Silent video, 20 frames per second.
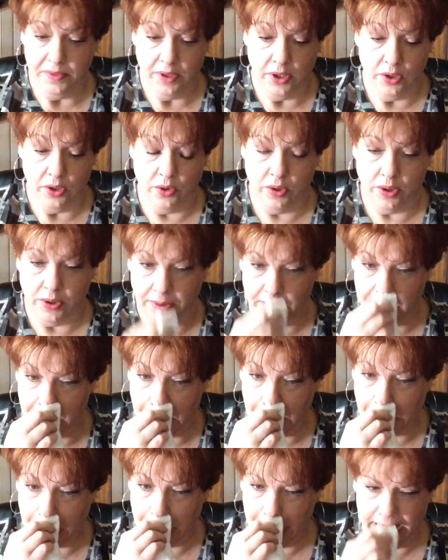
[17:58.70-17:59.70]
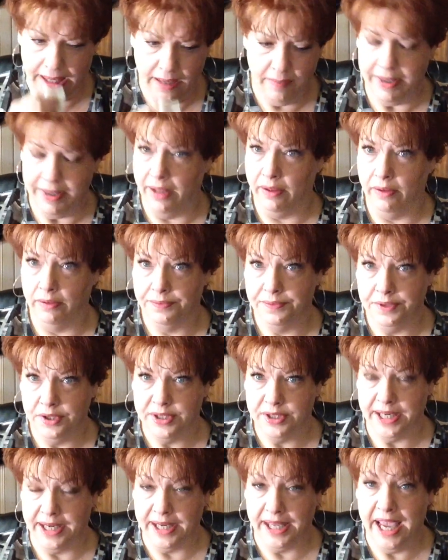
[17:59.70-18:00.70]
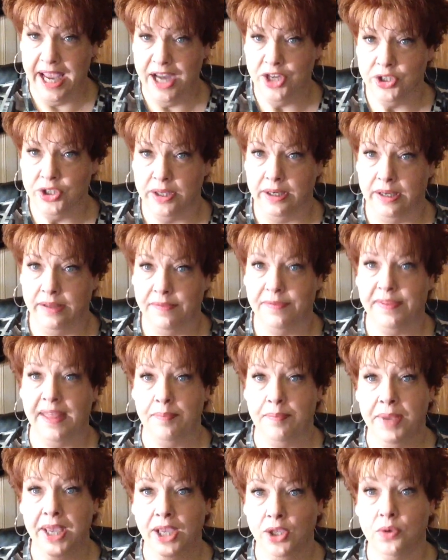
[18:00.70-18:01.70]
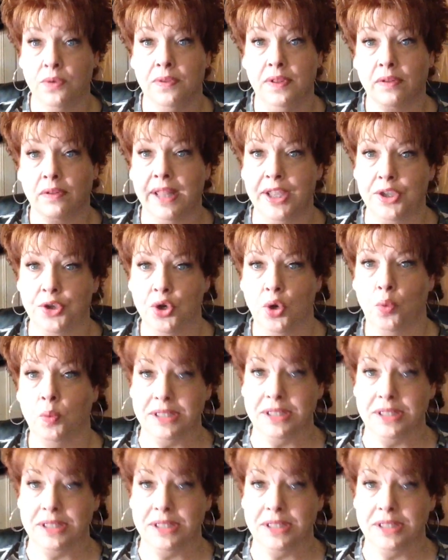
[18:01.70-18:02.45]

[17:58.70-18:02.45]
you could email your dedication, and they pick you, they'll let you know what